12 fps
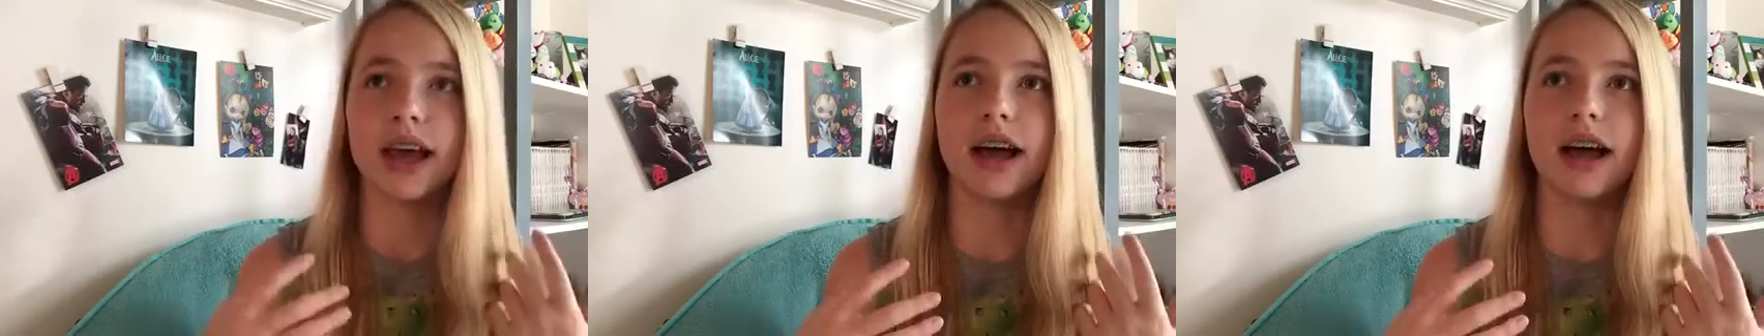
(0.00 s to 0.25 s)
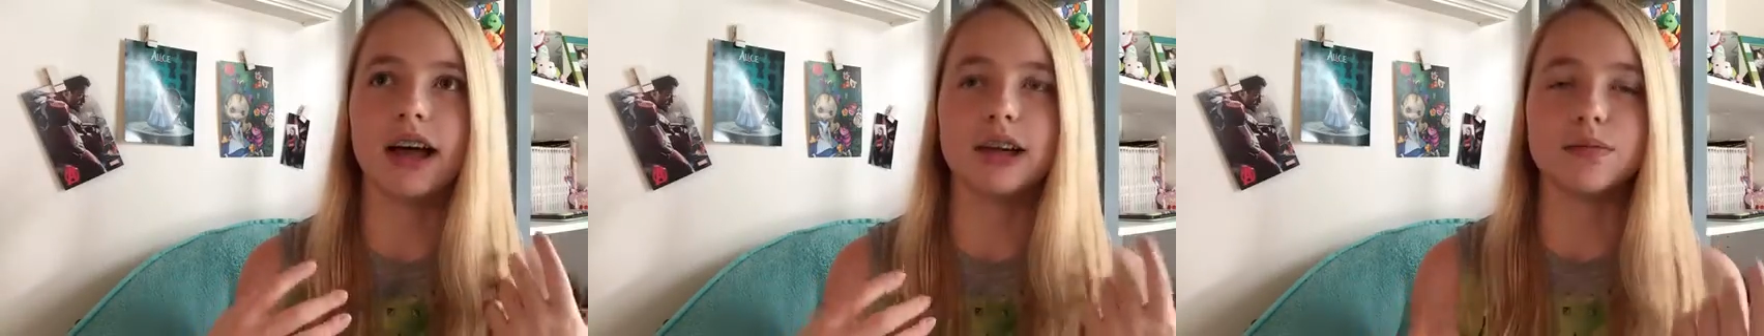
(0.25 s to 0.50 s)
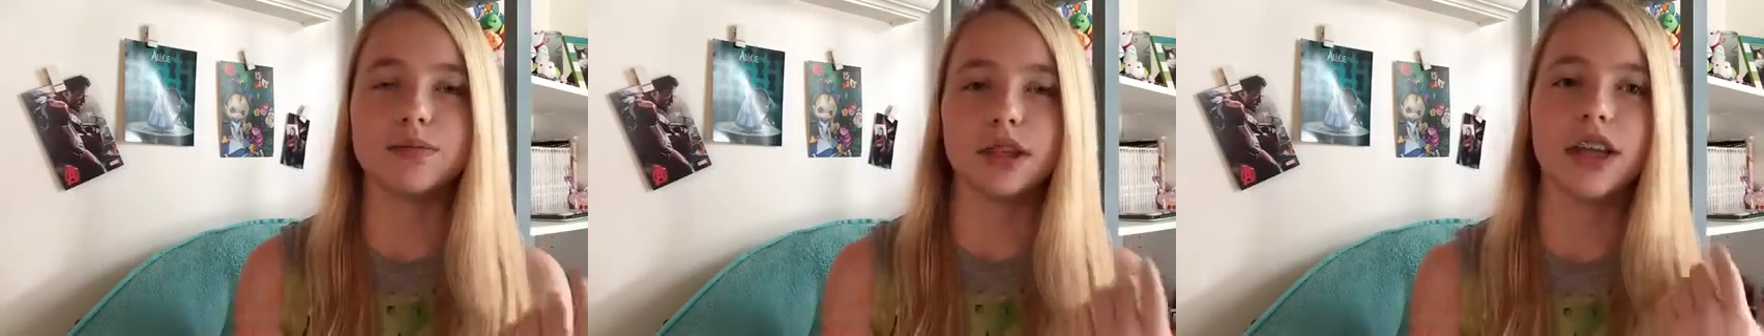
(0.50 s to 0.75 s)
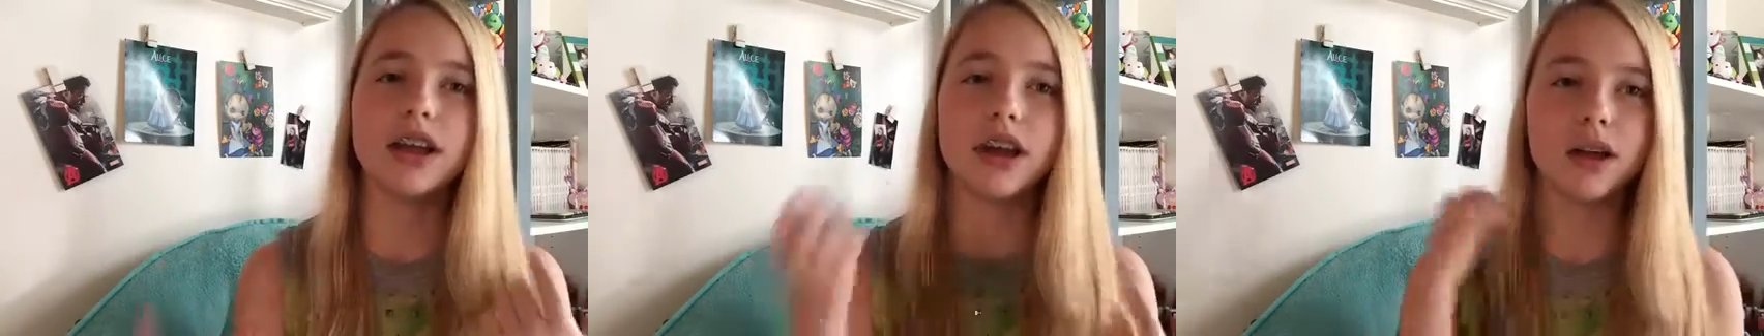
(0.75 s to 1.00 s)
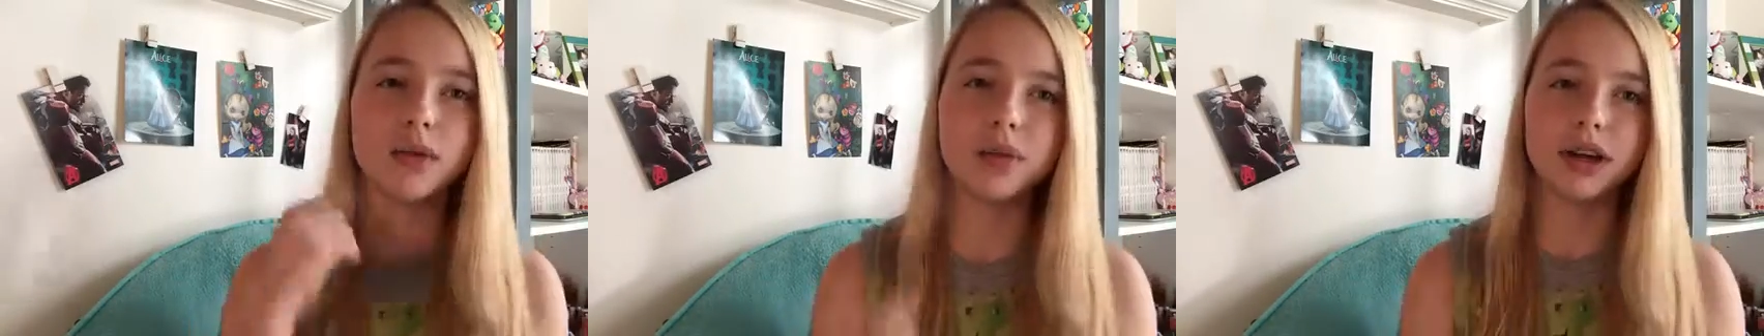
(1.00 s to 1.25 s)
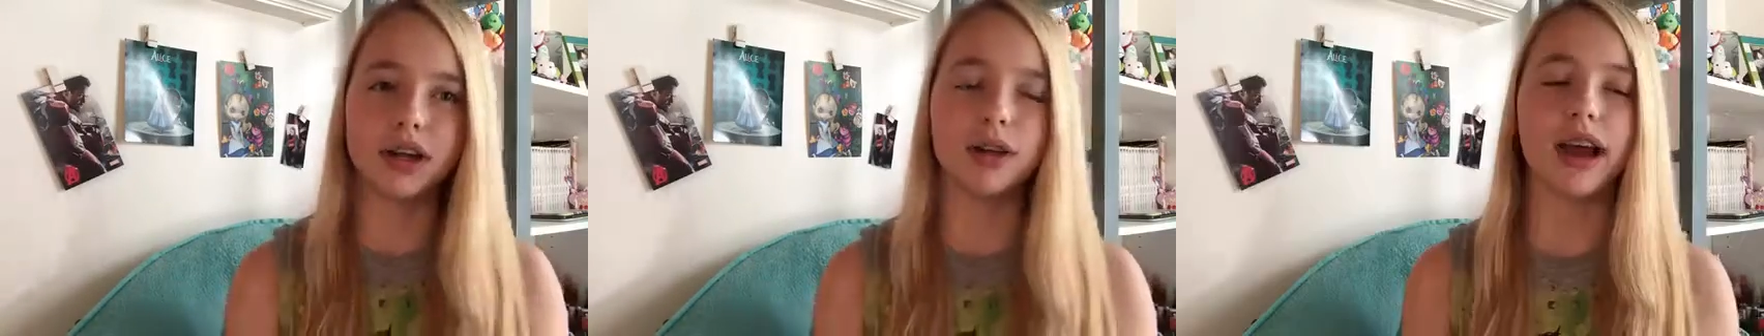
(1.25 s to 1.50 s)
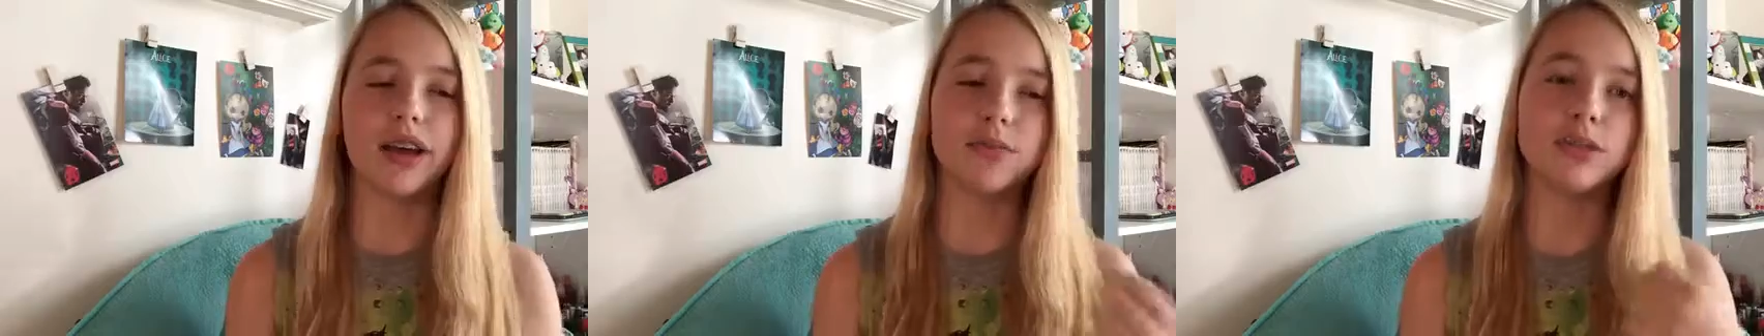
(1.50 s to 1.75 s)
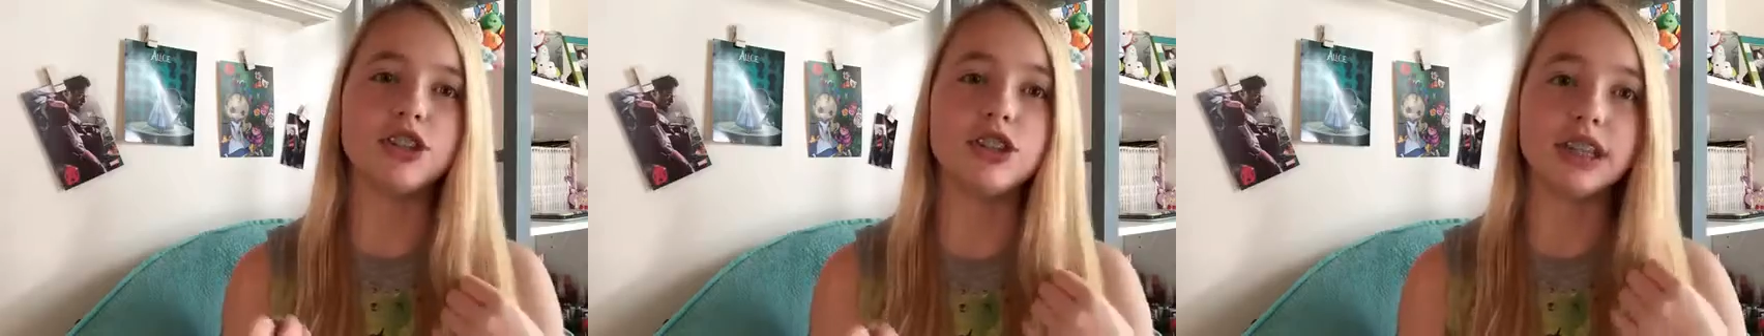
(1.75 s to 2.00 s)
Um, you know, where you have
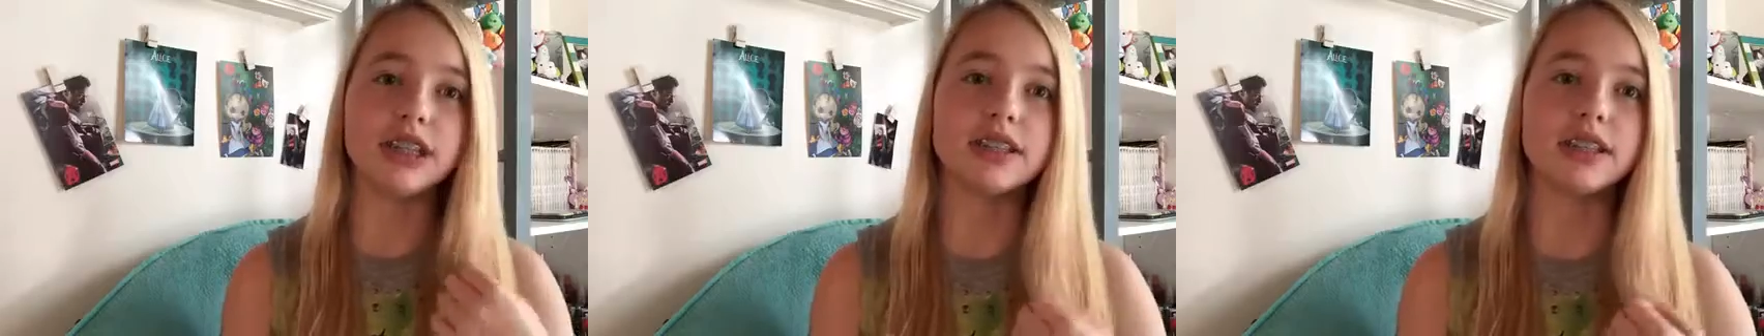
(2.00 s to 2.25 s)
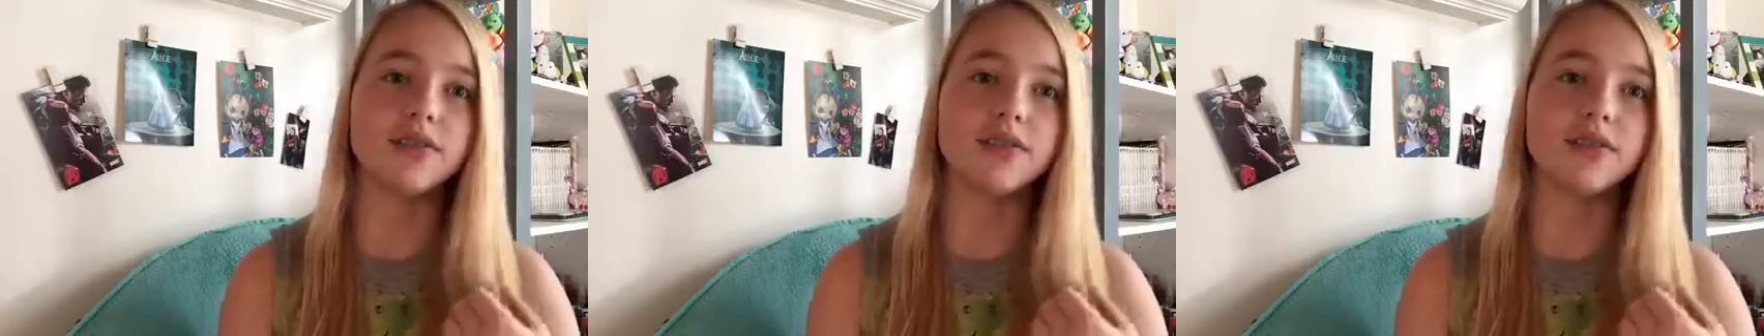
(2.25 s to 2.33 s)
machines